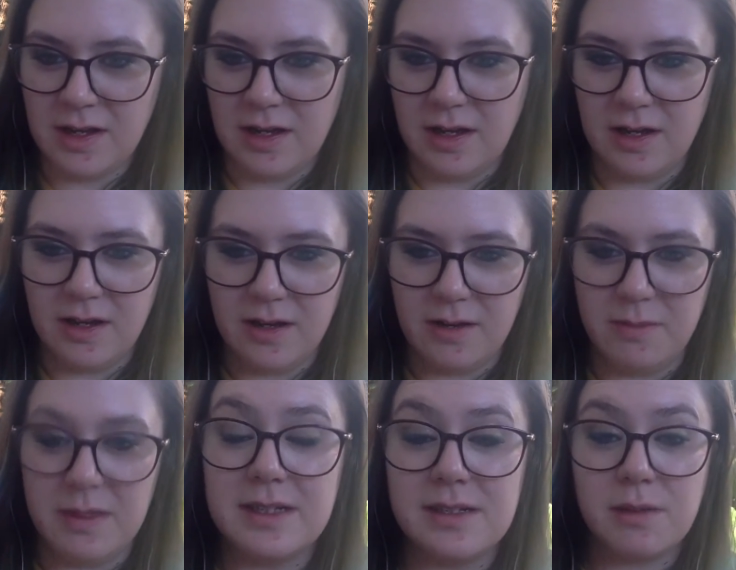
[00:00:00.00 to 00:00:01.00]

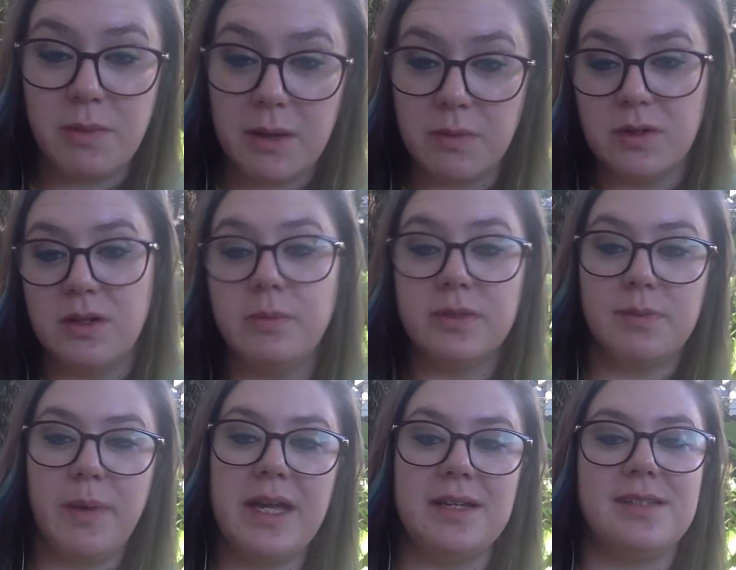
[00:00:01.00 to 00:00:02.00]
Is the paper double
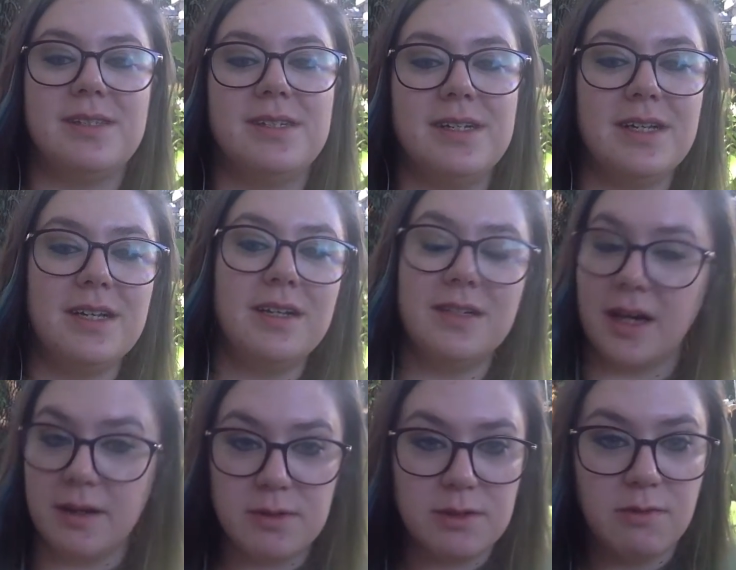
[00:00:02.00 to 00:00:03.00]
spaced in
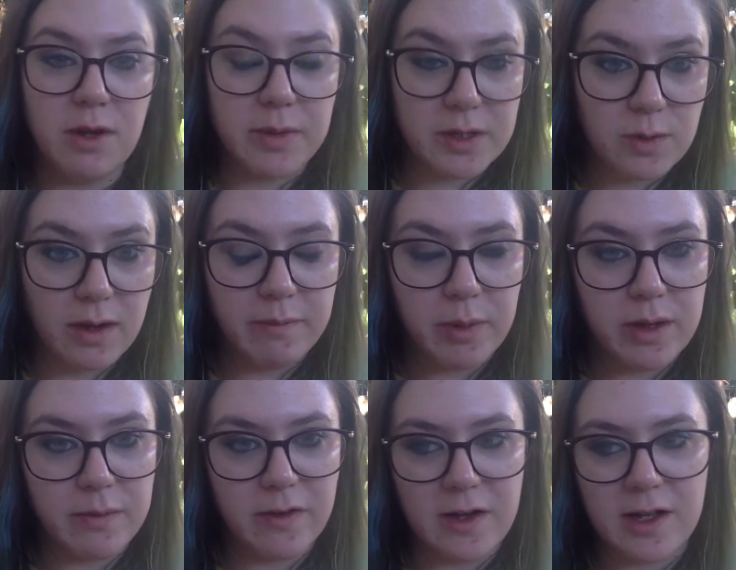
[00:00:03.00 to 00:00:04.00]
Times New Roman 12-point
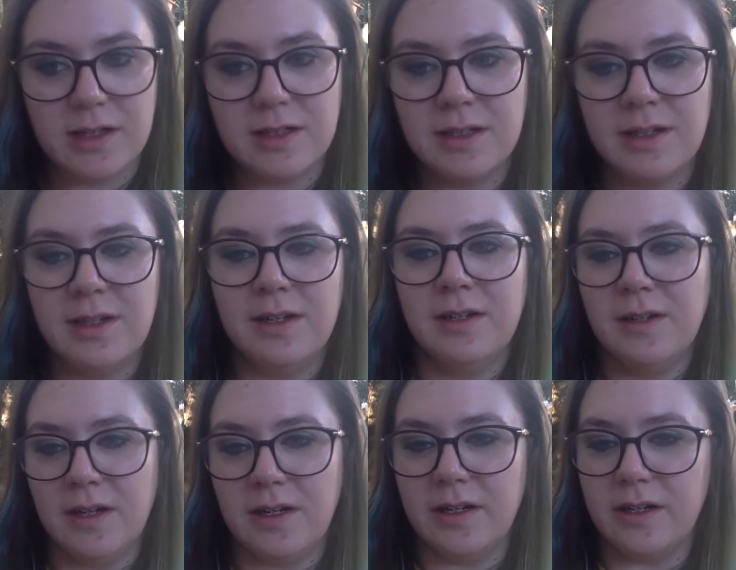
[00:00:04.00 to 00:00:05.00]
font?
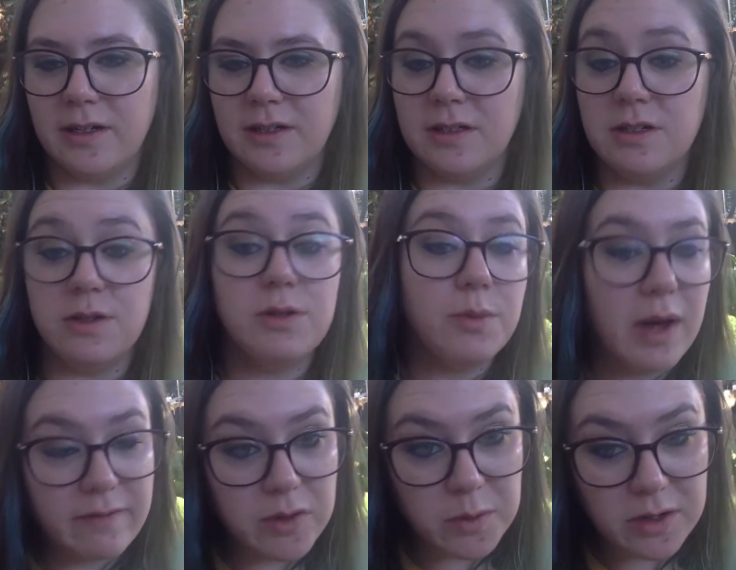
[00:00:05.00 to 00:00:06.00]
Do you
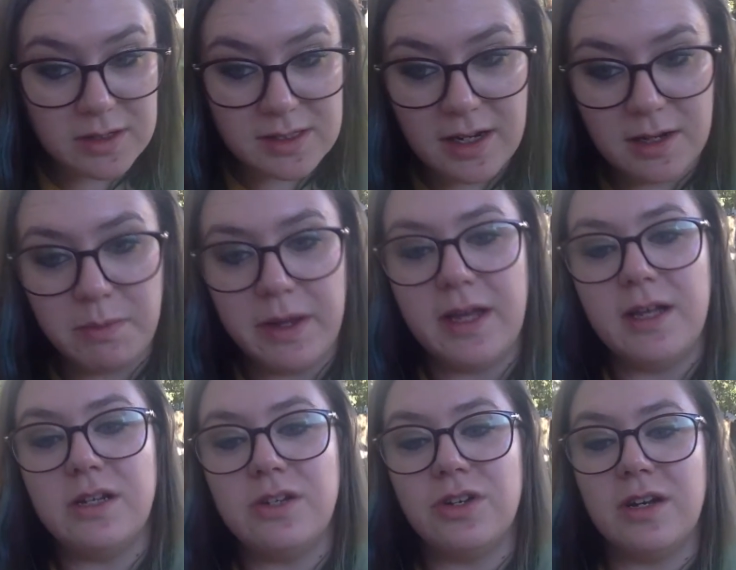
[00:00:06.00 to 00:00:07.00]
have a works cited
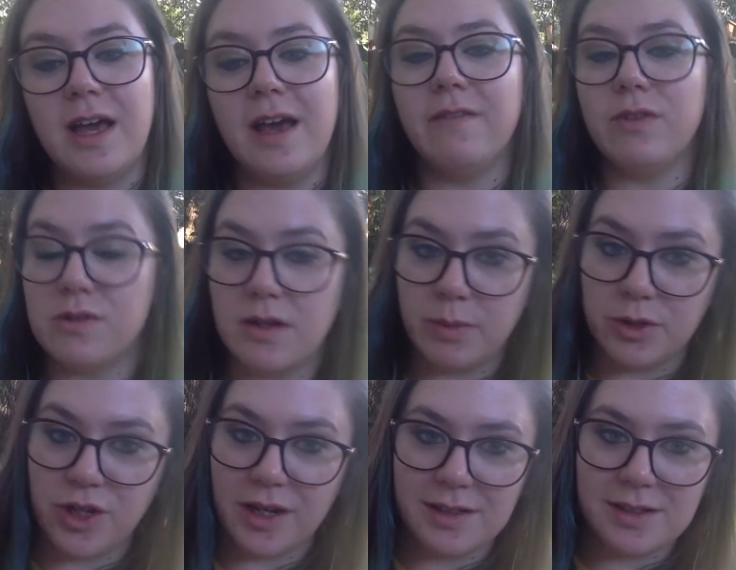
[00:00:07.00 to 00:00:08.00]
page, and have you double
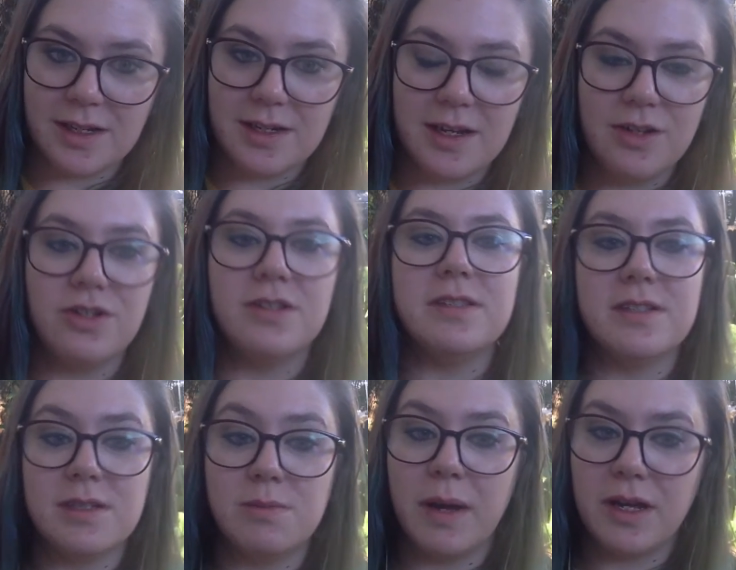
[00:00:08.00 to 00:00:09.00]
checked the citations,
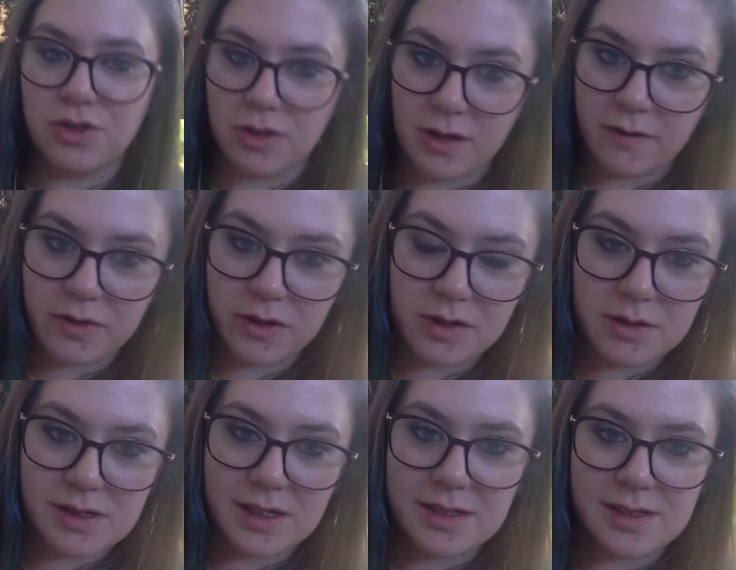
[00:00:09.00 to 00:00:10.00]
especially if you're
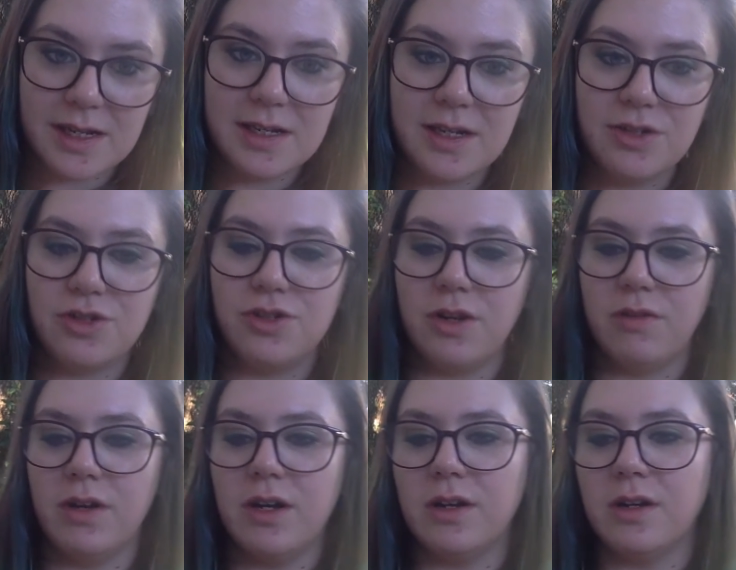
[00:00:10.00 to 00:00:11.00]
using a citation
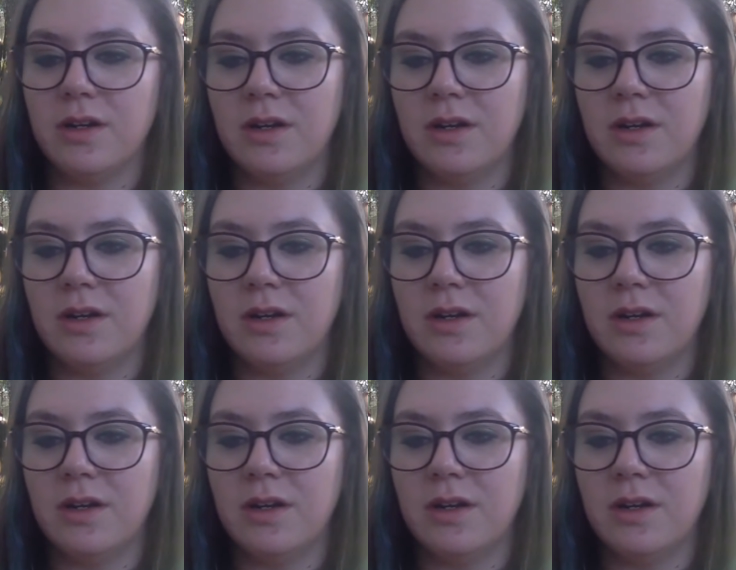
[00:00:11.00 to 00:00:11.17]
generator?